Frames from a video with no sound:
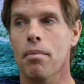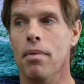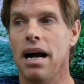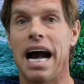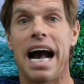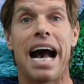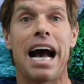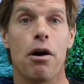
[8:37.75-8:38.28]

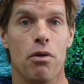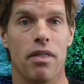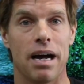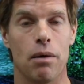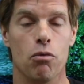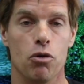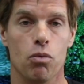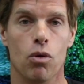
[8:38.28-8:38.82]
how
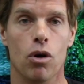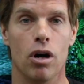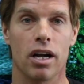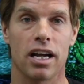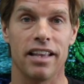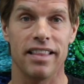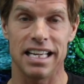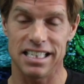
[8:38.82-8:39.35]
that would
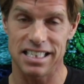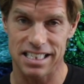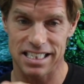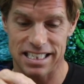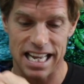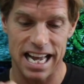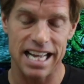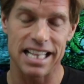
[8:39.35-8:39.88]
work, and they just
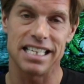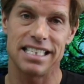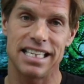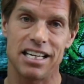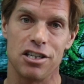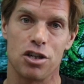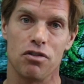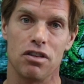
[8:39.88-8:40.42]
stay in the
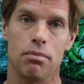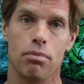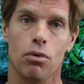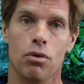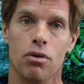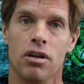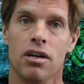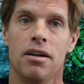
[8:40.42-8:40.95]
center of the
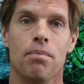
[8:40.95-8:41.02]
board